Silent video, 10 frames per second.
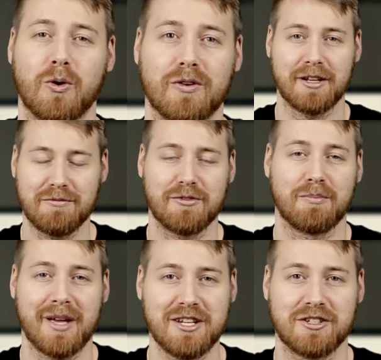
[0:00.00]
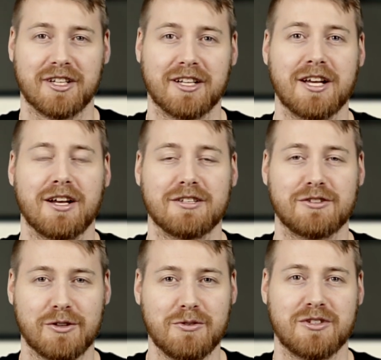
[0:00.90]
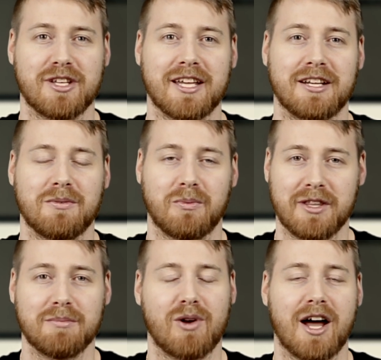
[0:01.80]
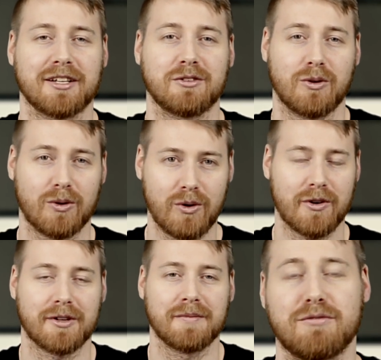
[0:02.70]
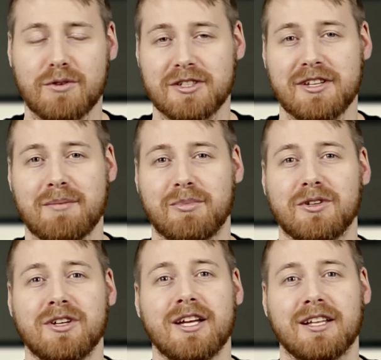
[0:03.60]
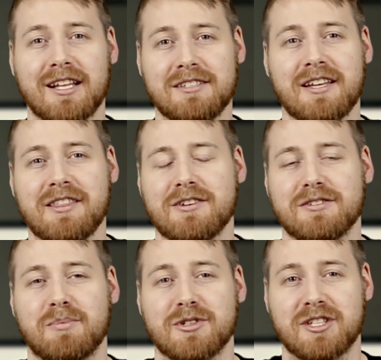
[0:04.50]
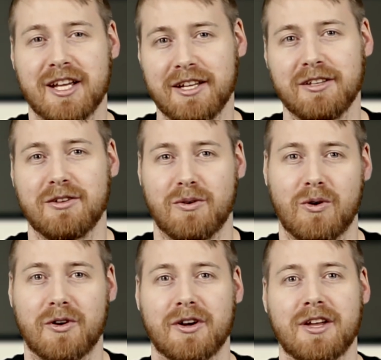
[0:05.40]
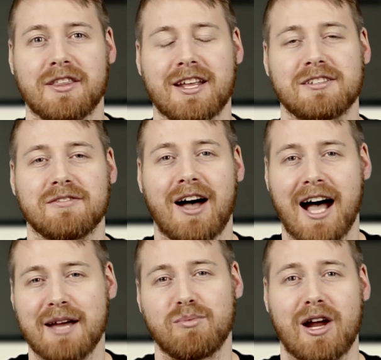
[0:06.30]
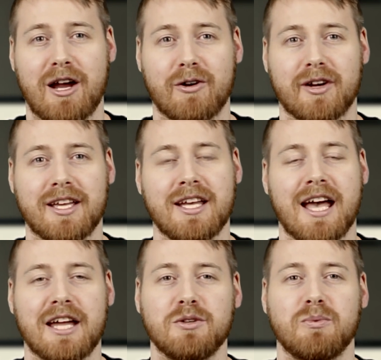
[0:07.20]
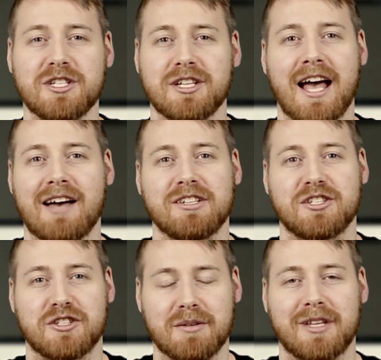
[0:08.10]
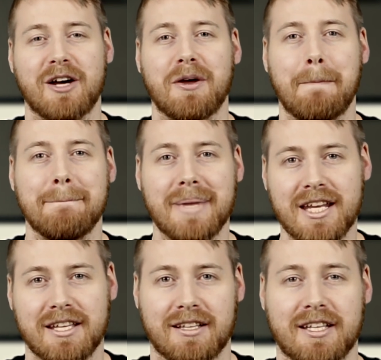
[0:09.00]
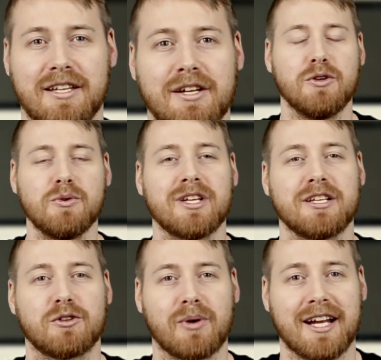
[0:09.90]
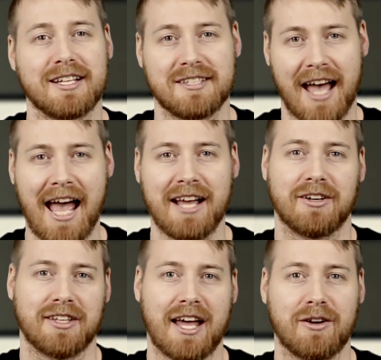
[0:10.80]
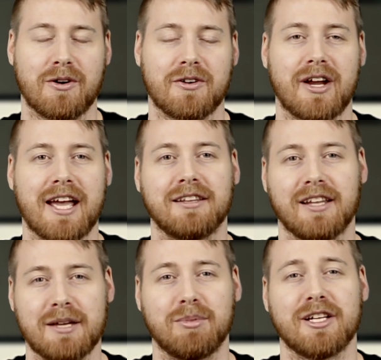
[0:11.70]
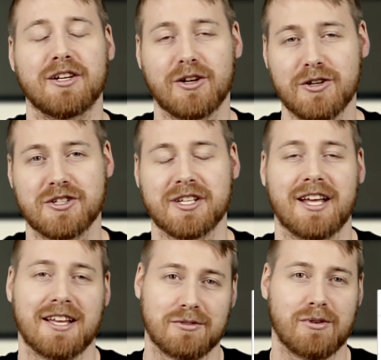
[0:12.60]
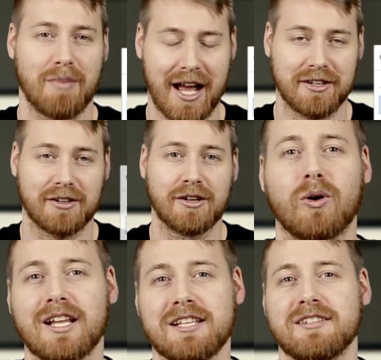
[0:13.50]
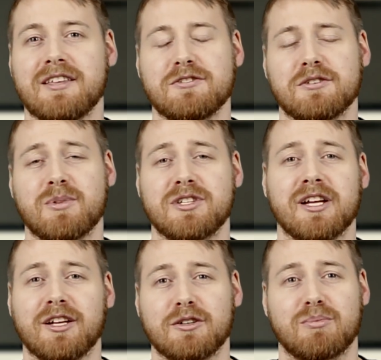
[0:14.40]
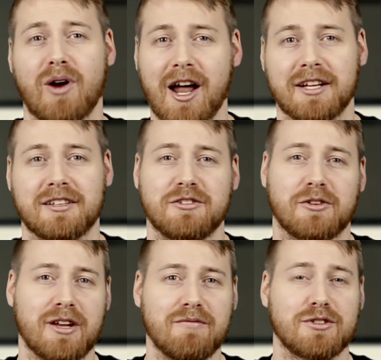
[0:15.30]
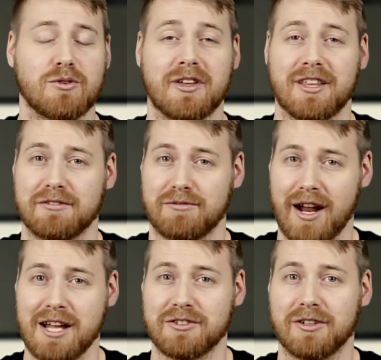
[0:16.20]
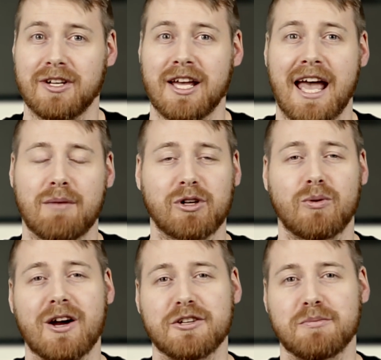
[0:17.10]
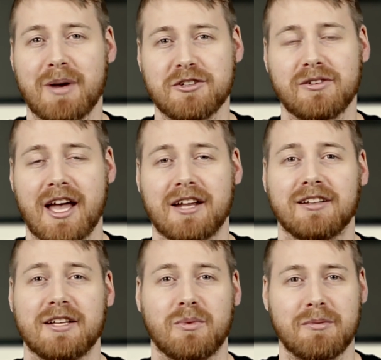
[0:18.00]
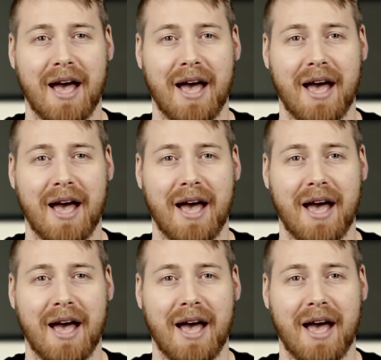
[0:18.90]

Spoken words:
or information associated with a product or order. For example, let's say there's a particular order that is of high priority and you wish to have it shipped out immediately. You can create a tag on that order and label it urgent as a reminder. Or let's say there's a particular product in your inventory that's fragile and requires special handling when